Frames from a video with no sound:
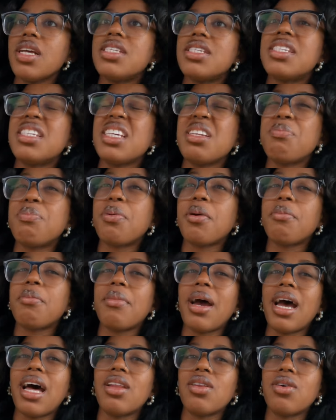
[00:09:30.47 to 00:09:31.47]
cent per
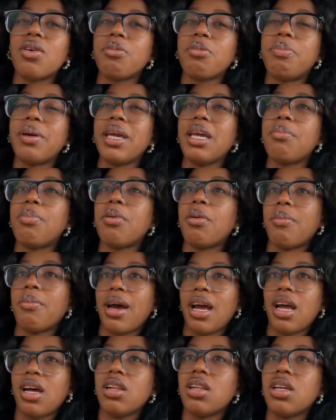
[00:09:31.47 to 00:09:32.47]
mile or pay per
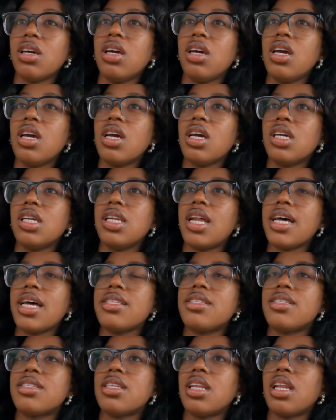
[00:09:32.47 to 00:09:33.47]
mile,
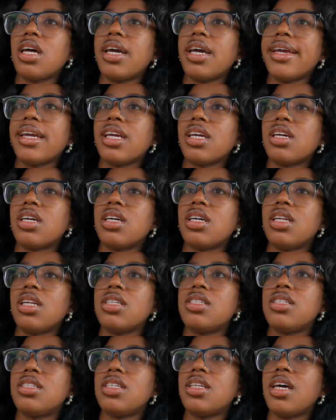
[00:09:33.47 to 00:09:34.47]
that's like,
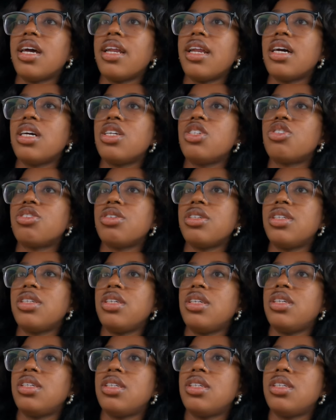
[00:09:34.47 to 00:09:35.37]
let's see, 900.